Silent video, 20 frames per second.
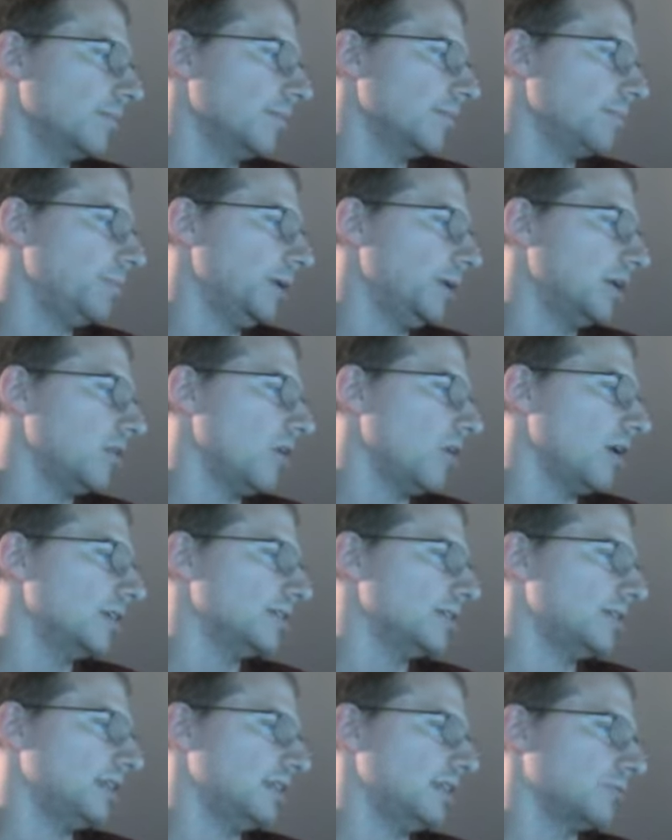
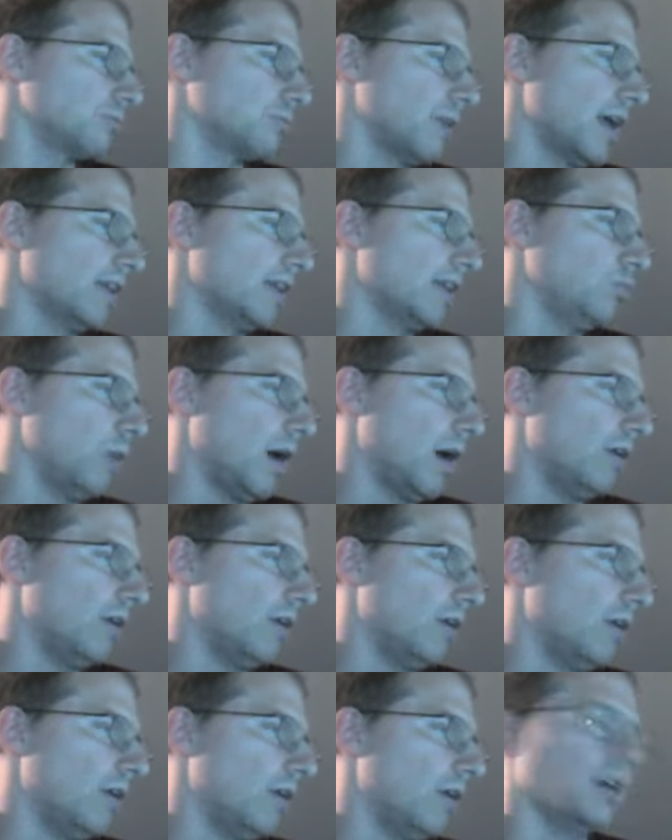because he's ranked well,
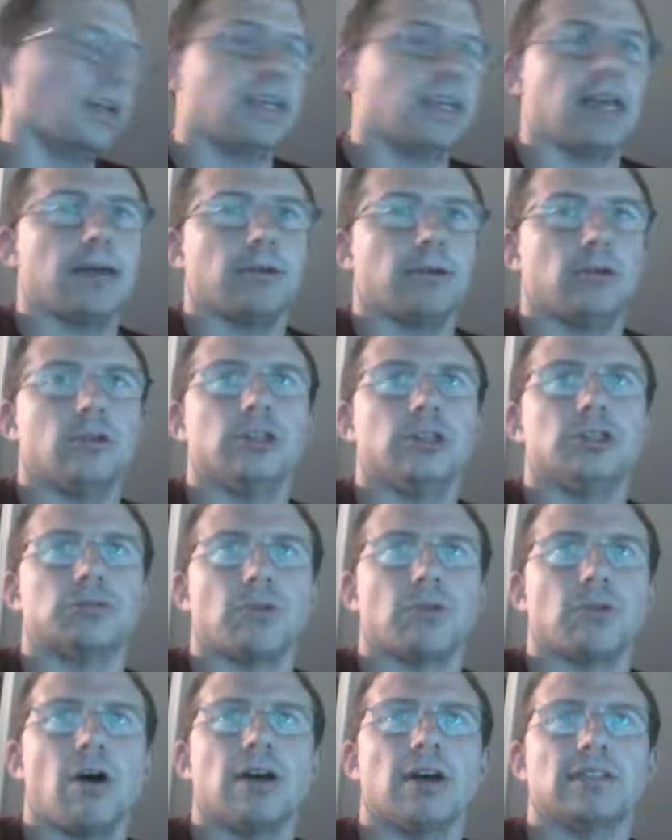he's gonna get good
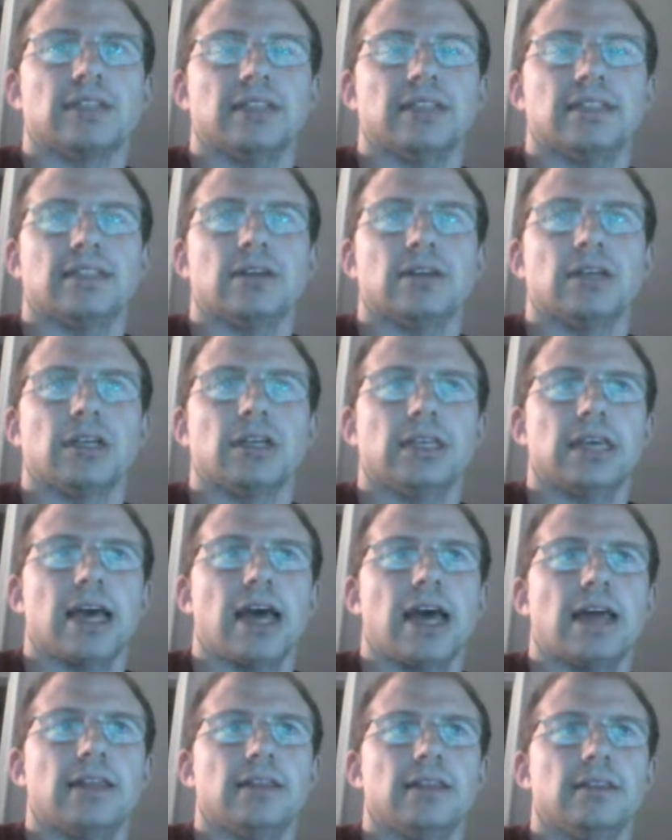draws and he's gonna
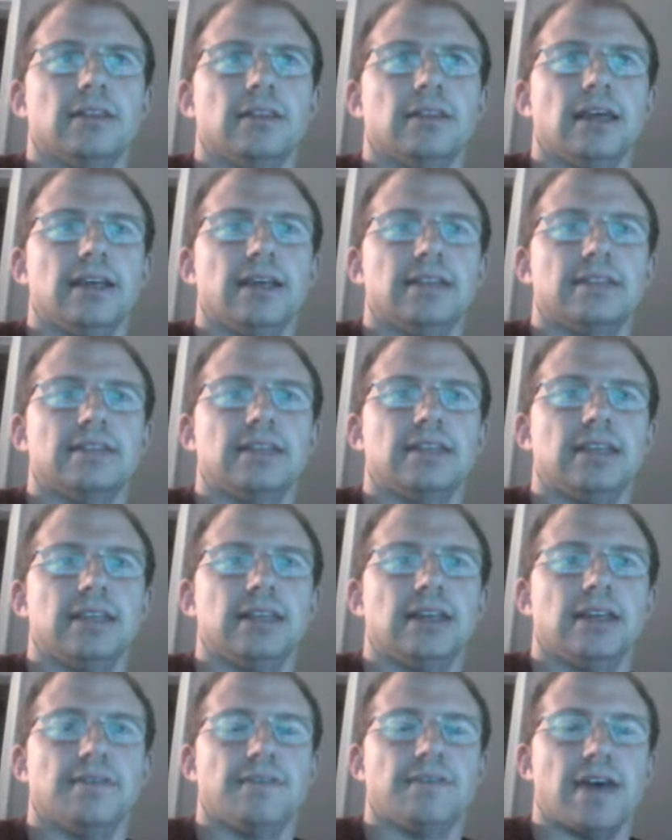get like seeded
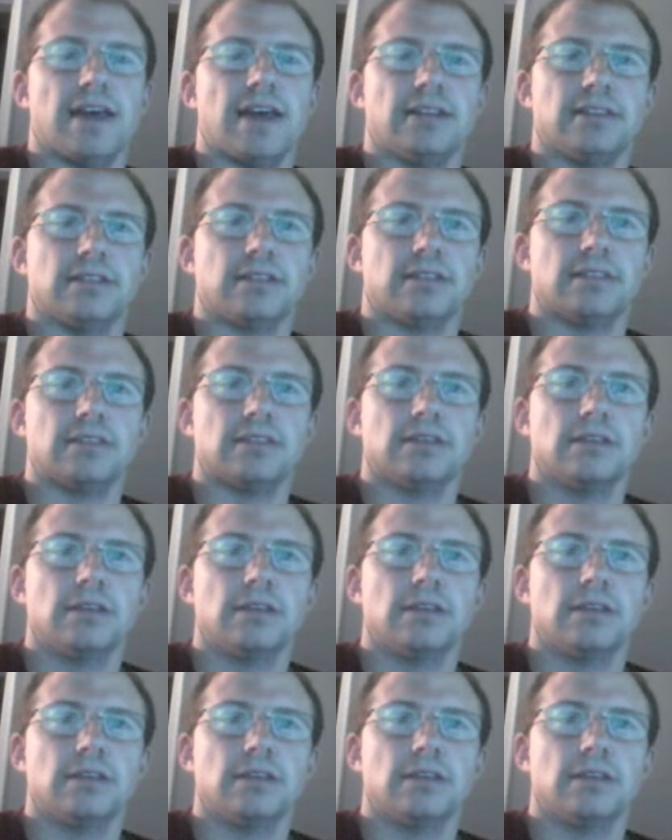in events.